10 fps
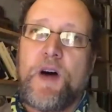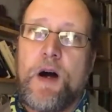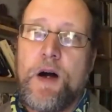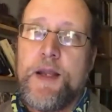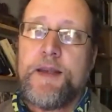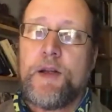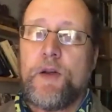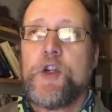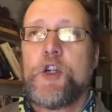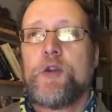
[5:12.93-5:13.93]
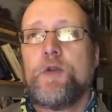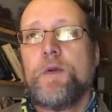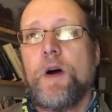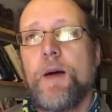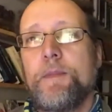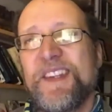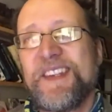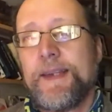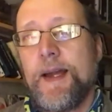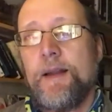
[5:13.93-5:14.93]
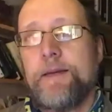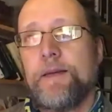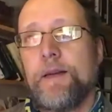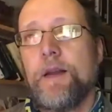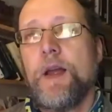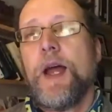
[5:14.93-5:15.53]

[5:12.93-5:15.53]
ideological skeleton